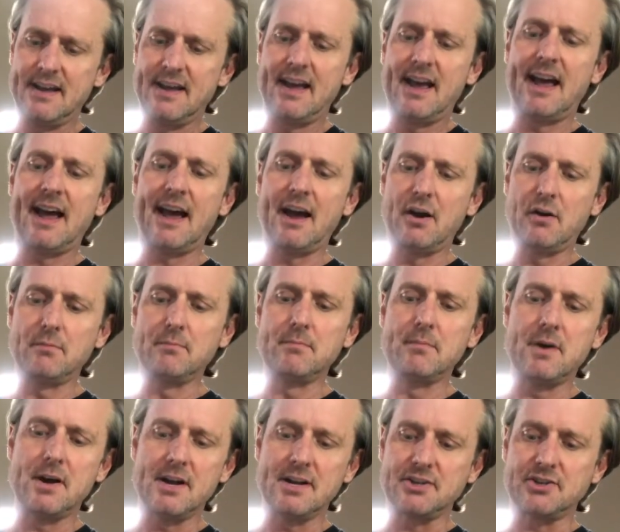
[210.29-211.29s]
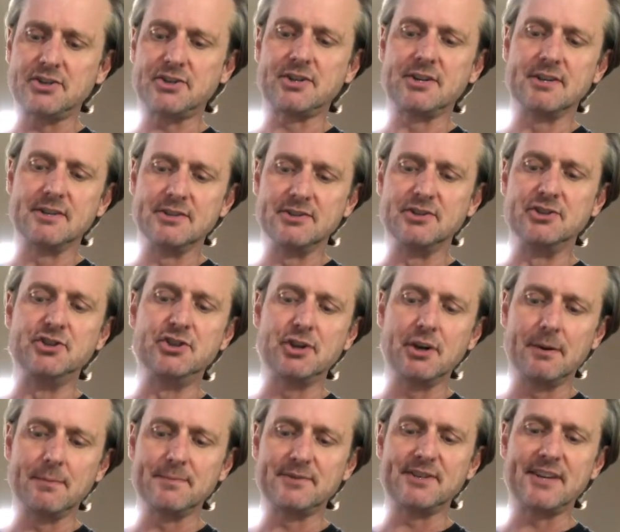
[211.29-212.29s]
How much
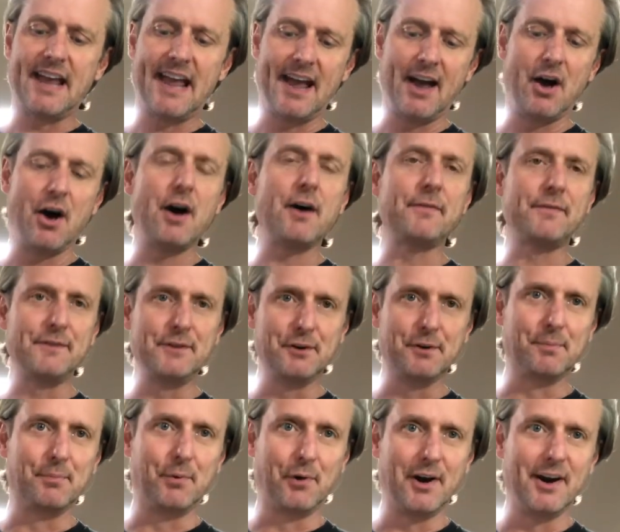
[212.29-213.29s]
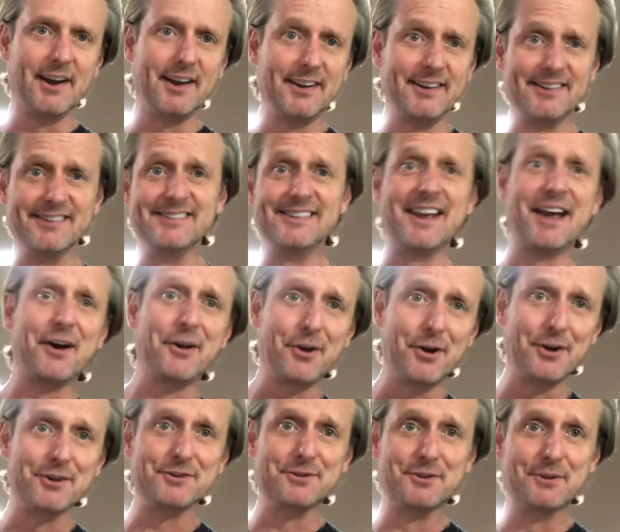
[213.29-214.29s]
jumps off of your bread and down
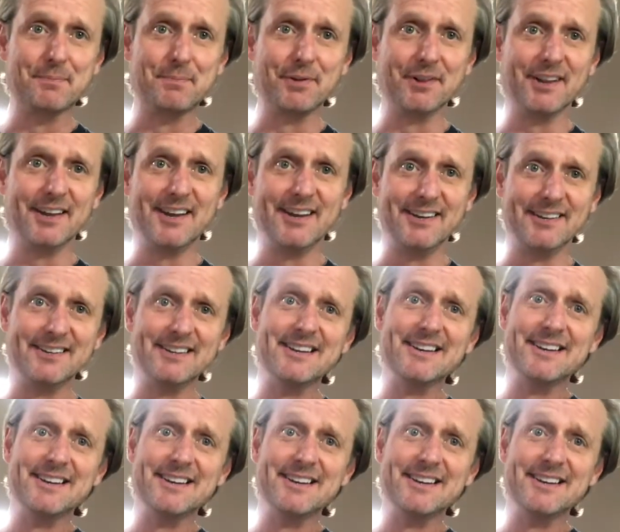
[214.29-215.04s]
onto the plate